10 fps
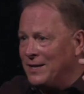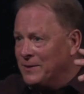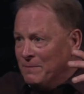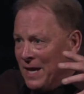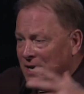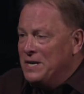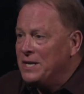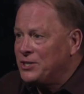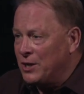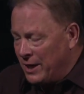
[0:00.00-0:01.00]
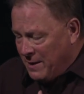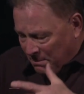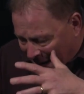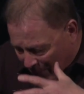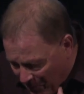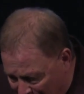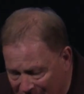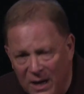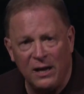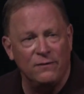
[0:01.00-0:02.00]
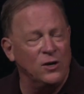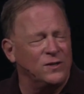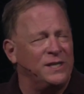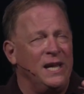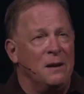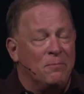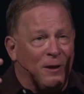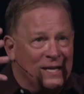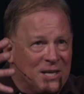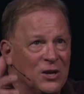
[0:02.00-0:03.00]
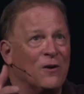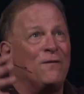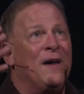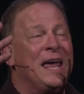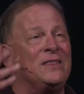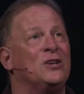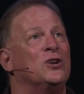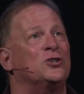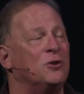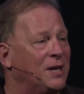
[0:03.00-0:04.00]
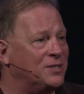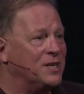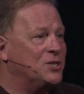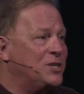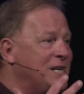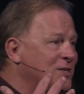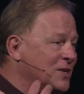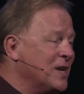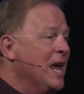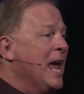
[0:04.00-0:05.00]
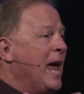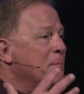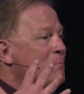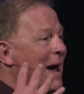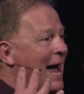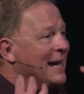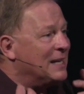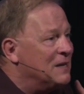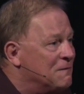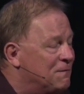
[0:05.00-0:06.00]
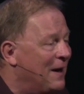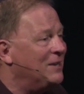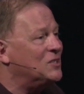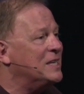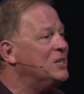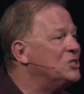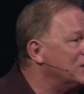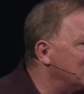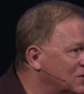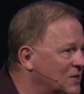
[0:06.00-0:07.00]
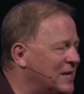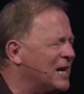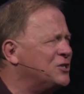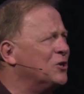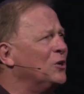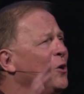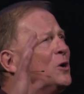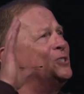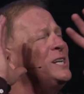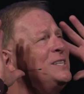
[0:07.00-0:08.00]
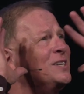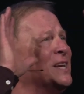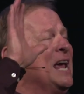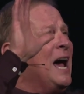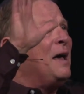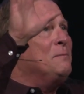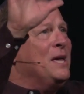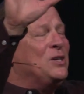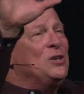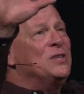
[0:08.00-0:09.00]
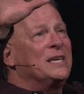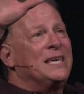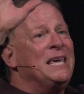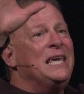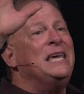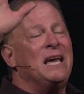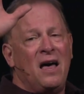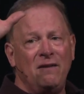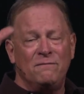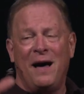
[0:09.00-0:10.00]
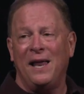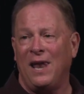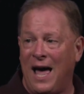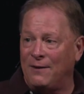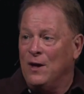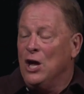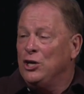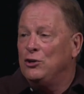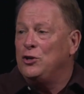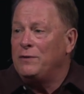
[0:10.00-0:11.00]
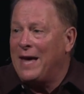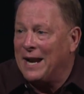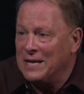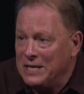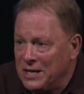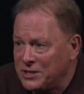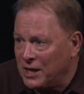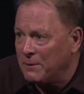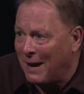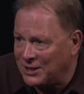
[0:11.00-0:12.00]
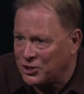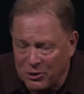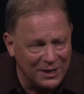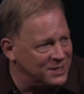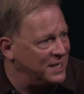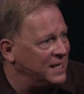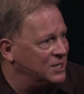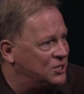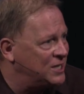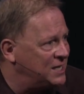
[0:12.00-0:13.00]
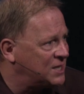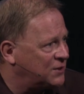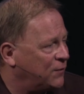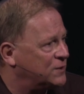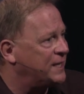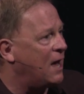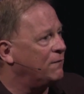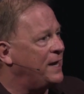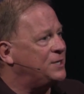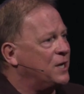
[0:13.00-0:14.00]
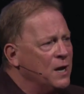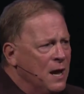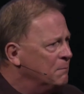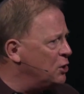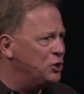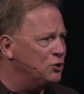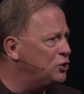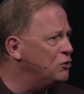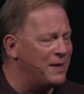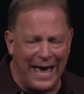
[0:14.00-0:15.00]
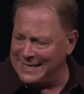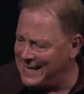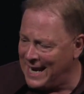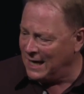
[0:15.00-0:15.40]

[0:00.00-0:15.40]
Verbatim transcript: that is initially by repenting of your sin and placing your faith and your trust in Jesus and by confessing Jesus as your Lord. Jesus, I make you the king of my life. You do that initially by trusting in Jesus for salvation, but you do that